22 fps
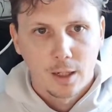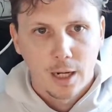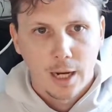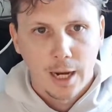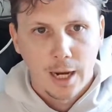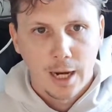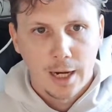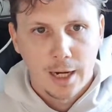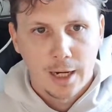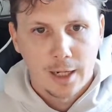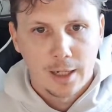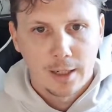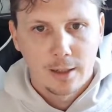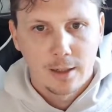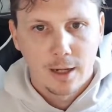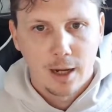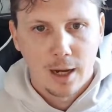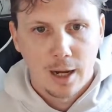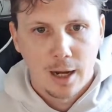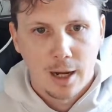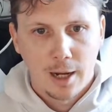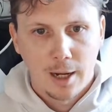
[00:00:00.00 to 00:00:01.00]
And
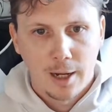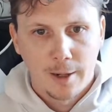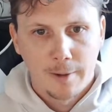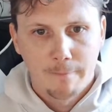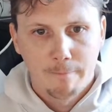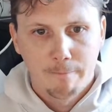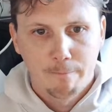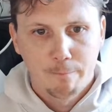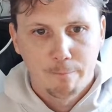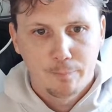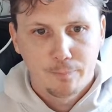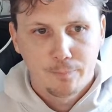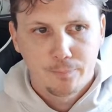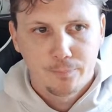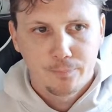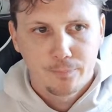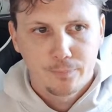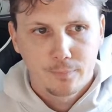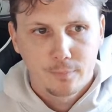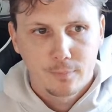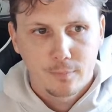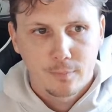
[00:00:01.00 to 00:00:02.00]

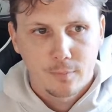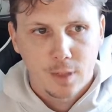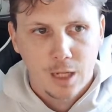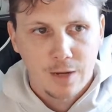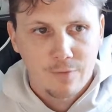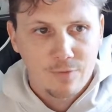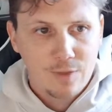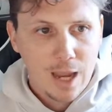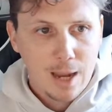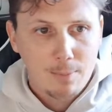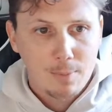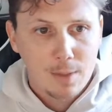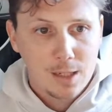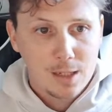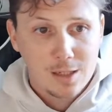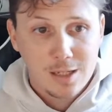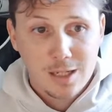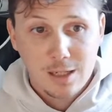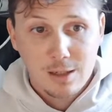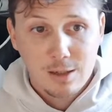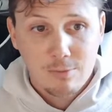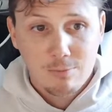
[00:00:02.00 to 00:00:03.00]
if that means
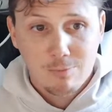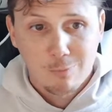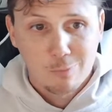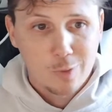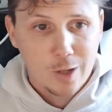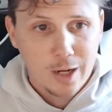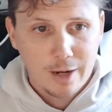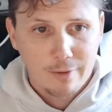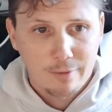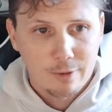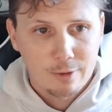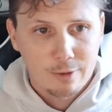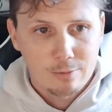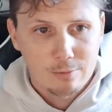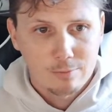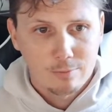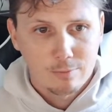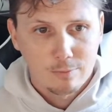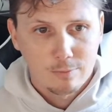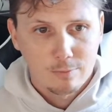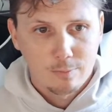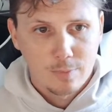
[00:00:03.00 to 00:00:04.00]
he,
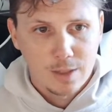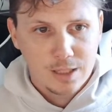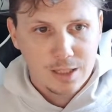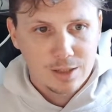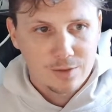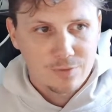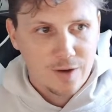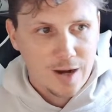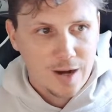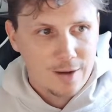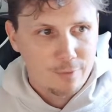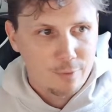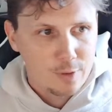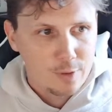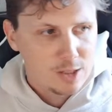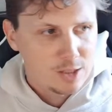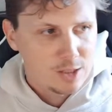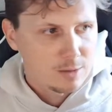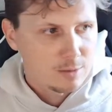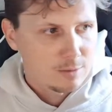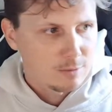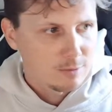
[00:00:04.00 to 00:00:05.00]
misses 5
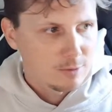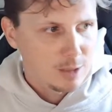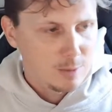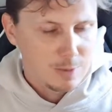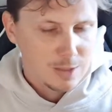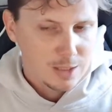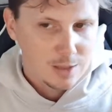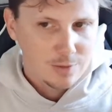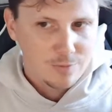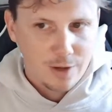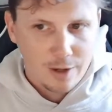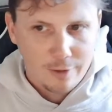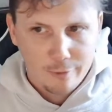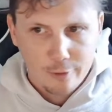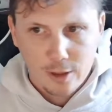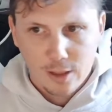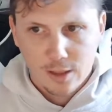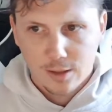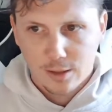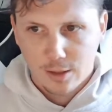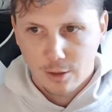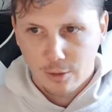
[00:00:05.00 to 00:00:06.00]
weeks, he misses 5
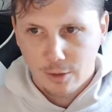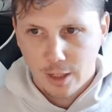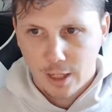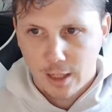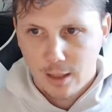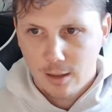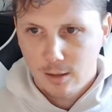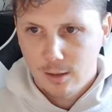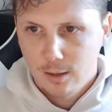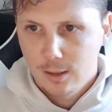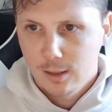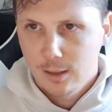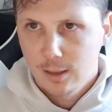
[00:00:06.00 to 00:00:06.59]
weeks. Okay.